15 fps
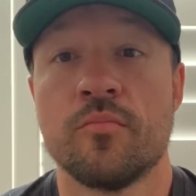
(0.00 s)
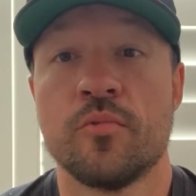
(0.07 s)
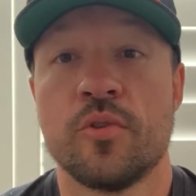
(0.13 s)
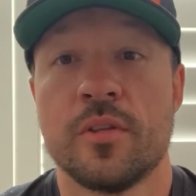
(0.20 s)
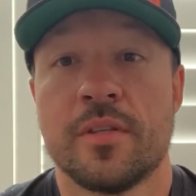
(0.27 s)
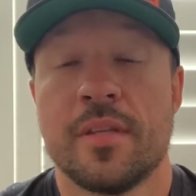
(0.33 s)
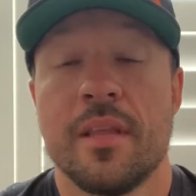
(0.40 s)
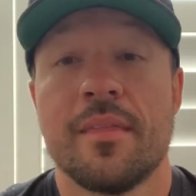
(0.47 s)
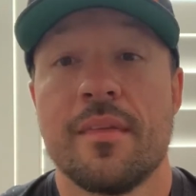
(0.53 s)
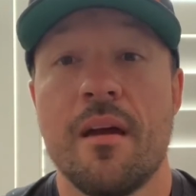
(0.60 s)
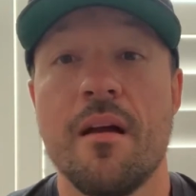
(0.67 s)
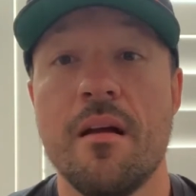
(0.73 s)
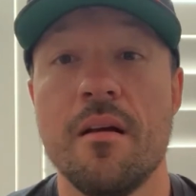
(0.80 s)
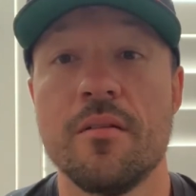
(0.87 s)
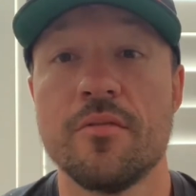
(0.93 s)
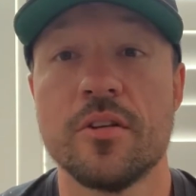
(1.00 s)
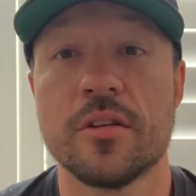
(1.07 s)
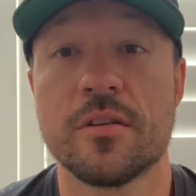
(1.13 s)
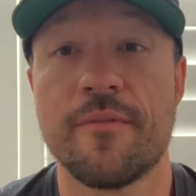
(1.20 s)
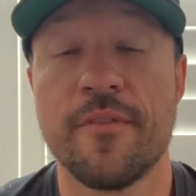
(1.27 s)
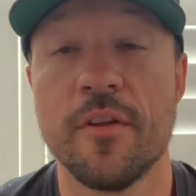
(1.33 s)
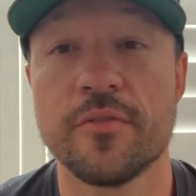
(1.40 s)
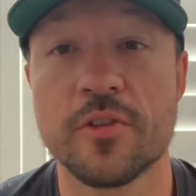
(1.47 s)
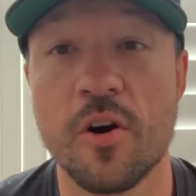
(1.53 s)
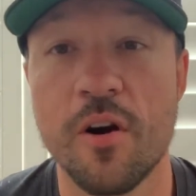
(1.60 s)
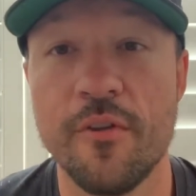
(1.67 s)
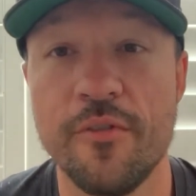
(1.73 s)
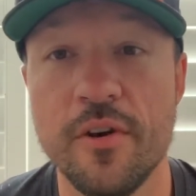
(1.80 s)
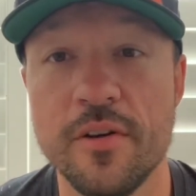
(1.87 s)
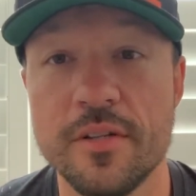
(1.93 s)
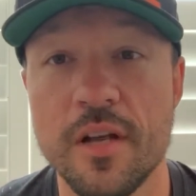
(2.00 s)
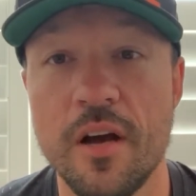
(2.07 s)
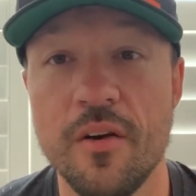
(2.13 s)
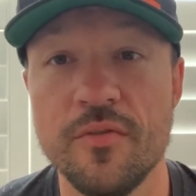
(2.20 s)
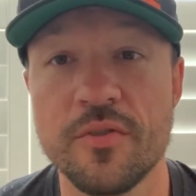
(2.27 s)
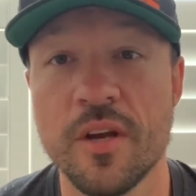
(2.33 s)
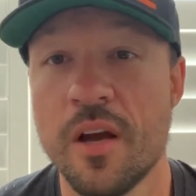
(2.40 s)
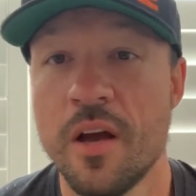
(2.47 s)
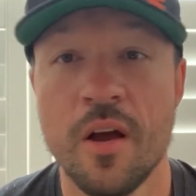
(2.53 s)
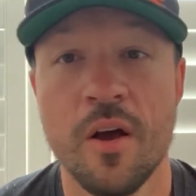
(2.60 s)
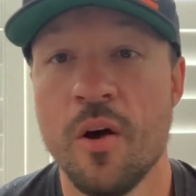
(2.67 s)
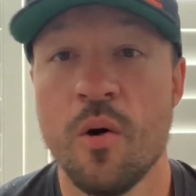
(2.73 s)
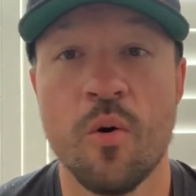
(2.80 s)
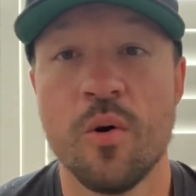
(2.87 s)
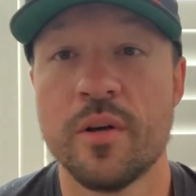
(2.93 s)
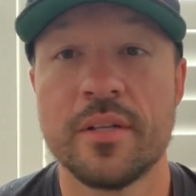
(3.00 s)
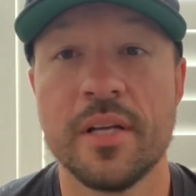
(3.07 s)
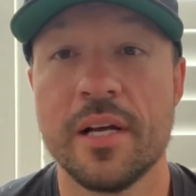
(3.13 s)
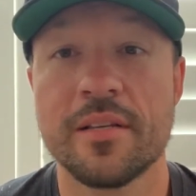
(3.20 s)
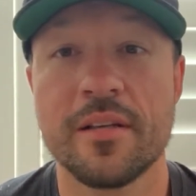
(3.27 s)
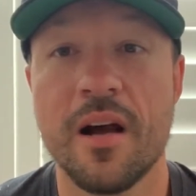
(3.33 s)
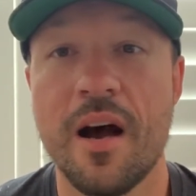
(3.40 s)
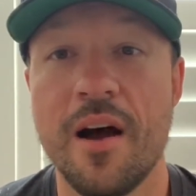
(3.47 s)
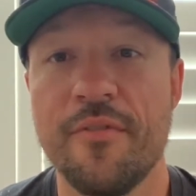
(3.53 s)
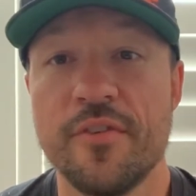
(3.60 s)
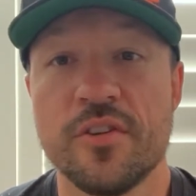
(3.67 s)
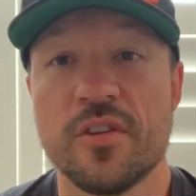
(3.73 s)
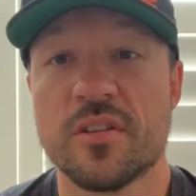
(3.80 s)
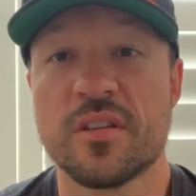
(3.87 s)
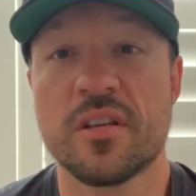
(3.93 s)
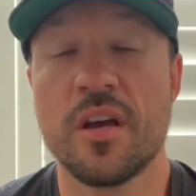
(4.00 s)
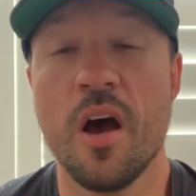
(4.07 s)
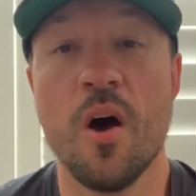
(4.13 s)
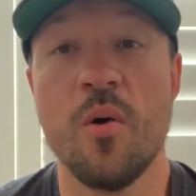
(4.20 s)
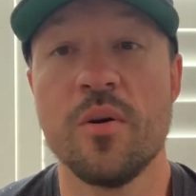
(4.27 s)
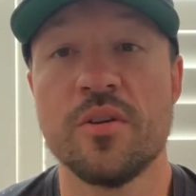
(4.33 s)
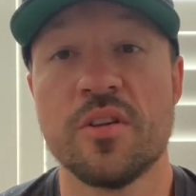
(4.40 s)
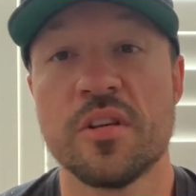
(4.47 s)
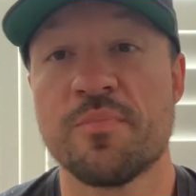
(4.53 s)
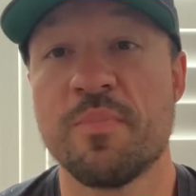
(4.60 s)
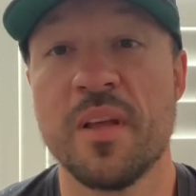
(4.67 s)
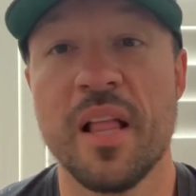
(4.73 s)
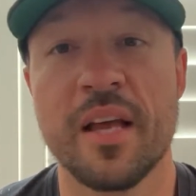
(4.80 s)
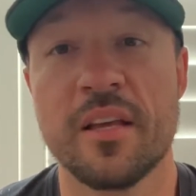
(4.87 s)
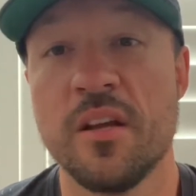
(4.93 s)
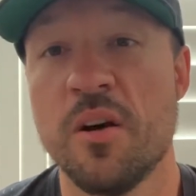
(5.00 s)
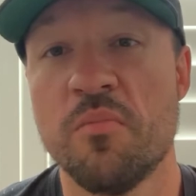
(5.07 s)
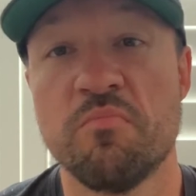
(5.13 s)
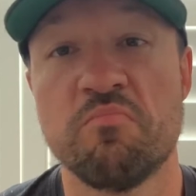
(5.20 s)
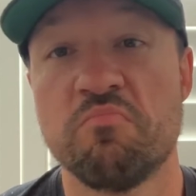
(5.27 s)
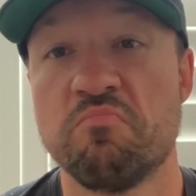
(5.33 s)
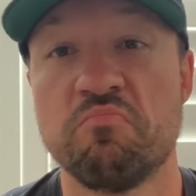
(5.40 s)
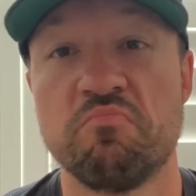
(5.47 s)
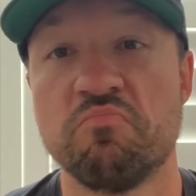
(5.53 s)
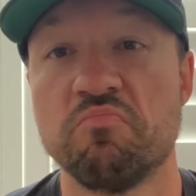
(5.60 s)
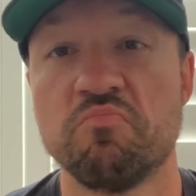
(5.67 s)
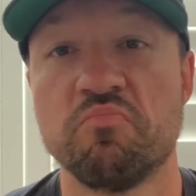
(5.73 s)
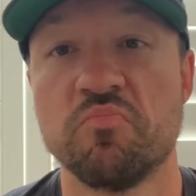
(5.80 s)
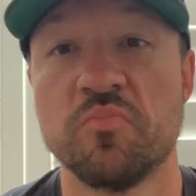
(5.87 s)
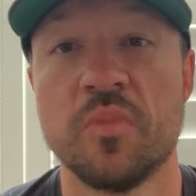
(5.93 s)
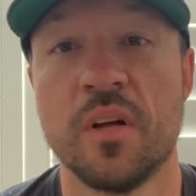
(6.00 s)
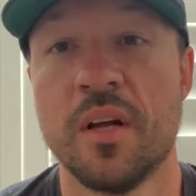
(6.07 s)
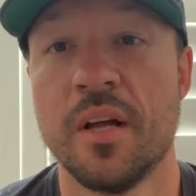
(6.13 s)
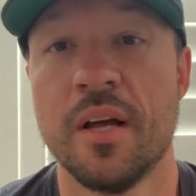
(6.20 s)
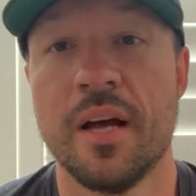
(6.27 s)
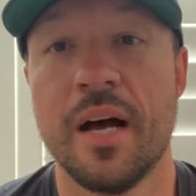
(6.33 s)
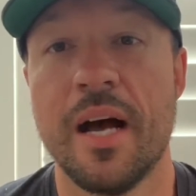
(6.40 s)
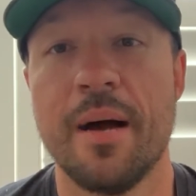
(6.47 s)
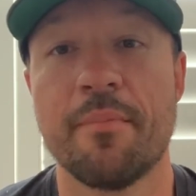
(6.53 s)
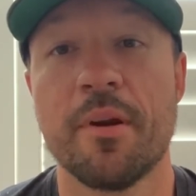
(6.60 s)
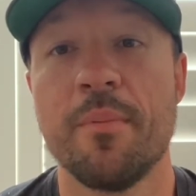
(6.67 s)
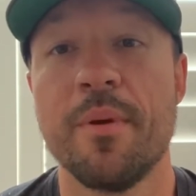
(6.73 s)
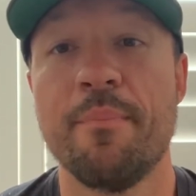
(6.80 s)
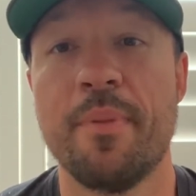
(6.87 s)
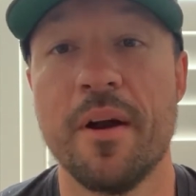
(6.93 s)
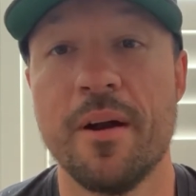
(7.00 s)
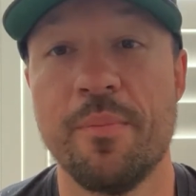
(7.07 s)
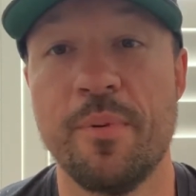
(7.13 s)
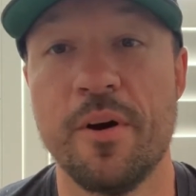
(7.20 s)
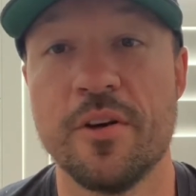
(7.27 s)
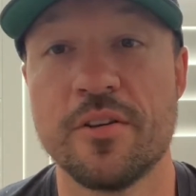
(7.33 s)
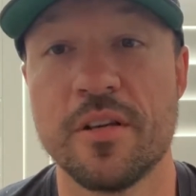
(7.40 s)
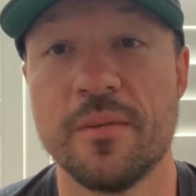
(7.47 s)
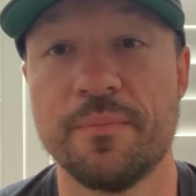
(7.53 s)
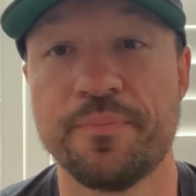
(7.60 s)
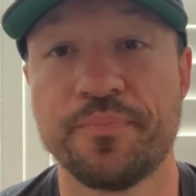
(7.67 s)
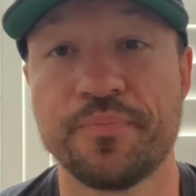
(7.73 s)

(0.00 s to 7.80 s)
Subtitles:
Just sit there and just feel sorry for ourselves, or dust off and just go and just be like, nope, I'm going to be a better person.